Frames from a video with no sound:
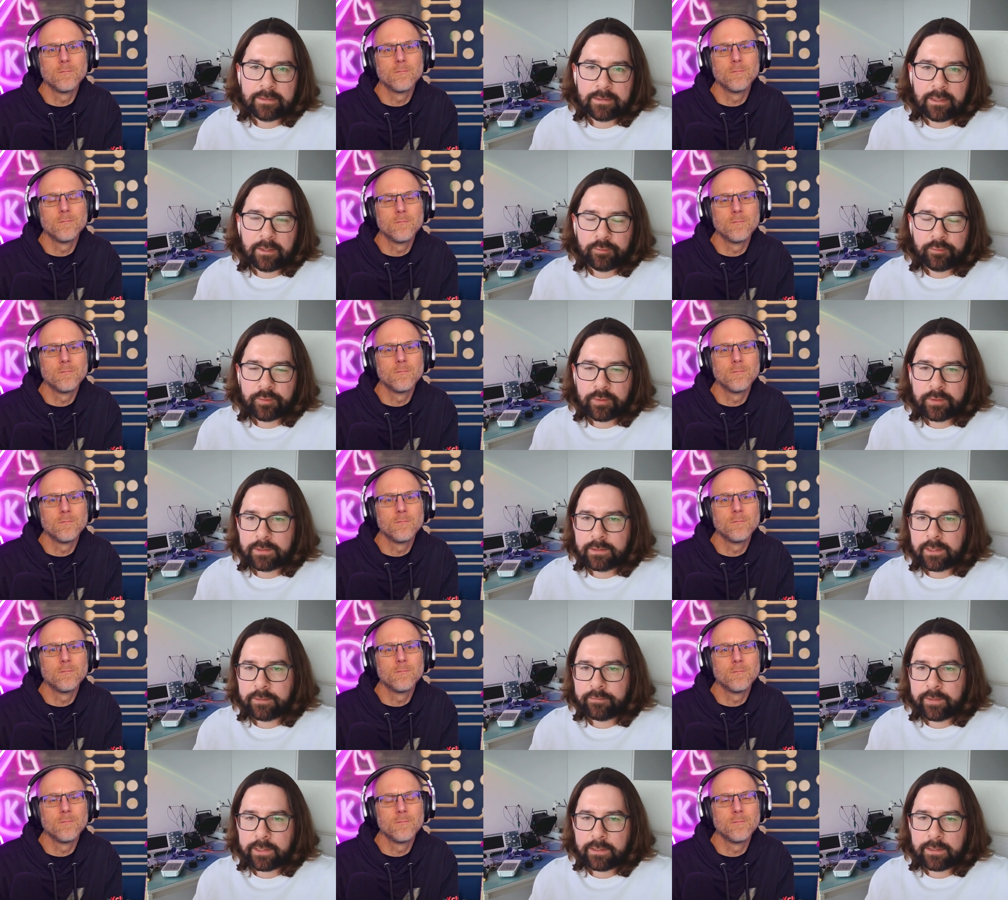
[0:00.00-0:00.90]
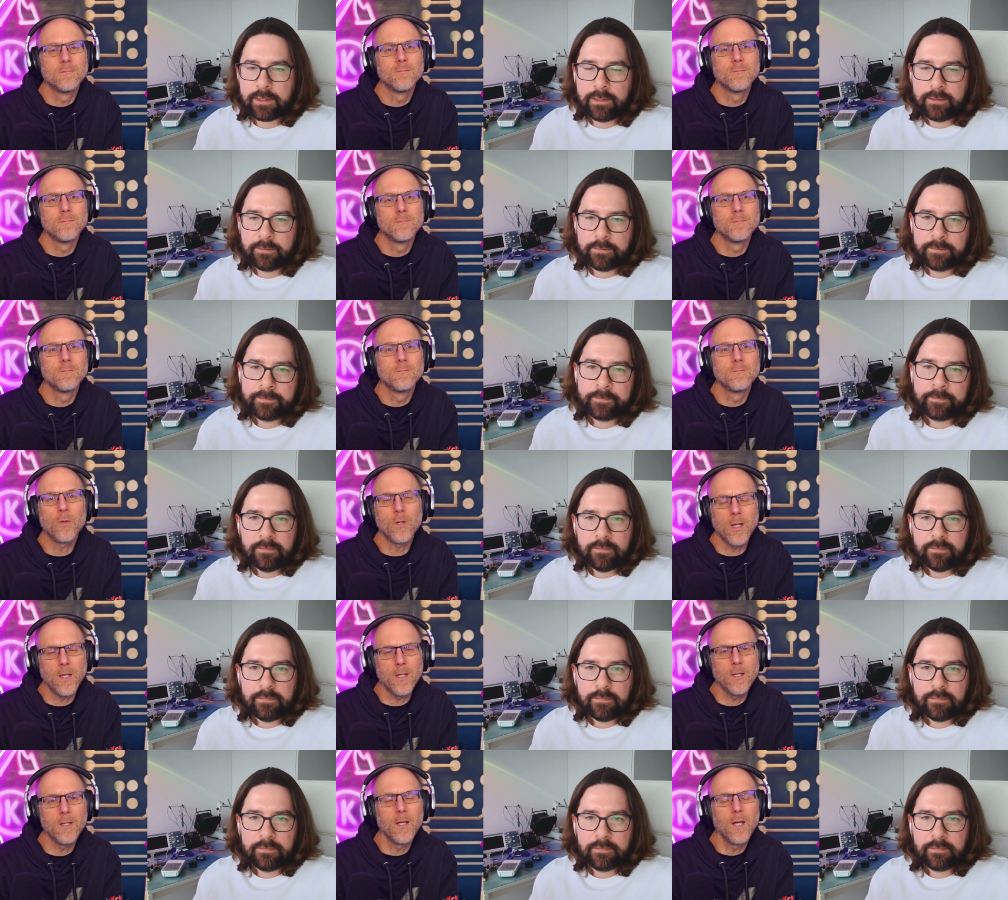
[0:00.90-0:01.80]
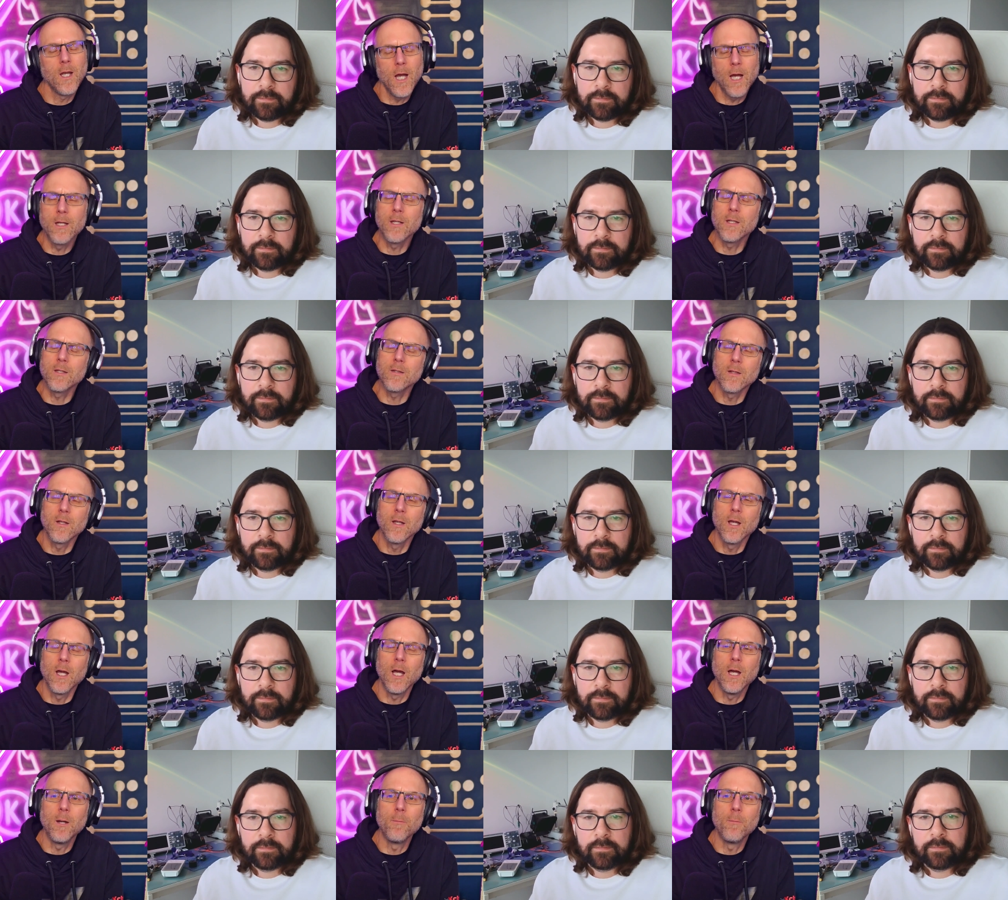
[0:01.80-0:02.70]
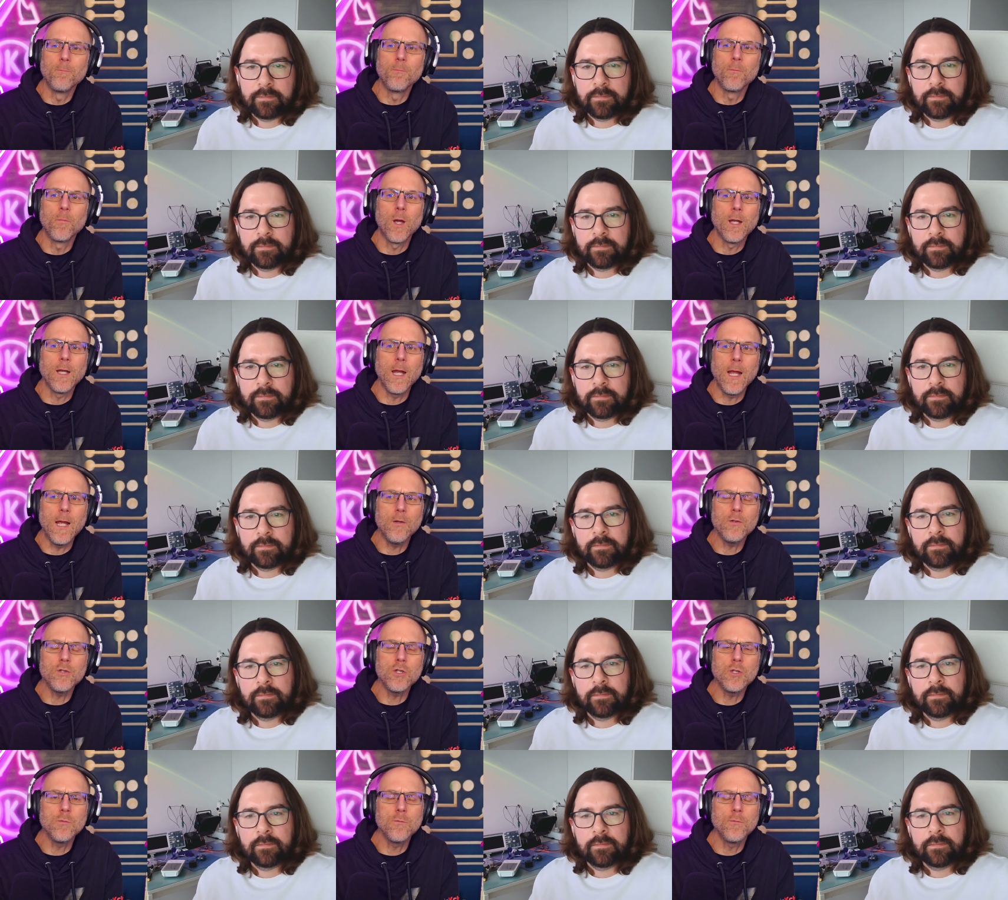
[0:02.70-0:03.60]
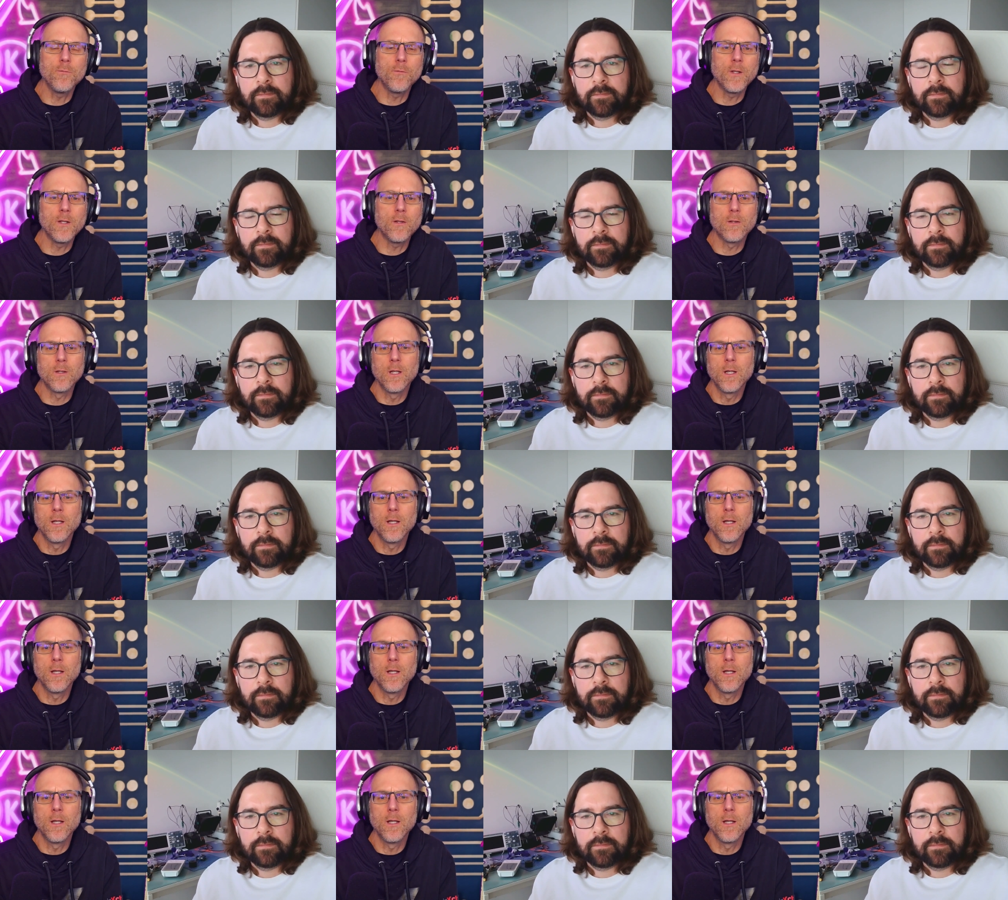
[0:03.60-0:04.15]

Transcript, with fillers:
Speaker 1: uh, solutions directly. Okay, and
Speaker 2: um, and how do you feel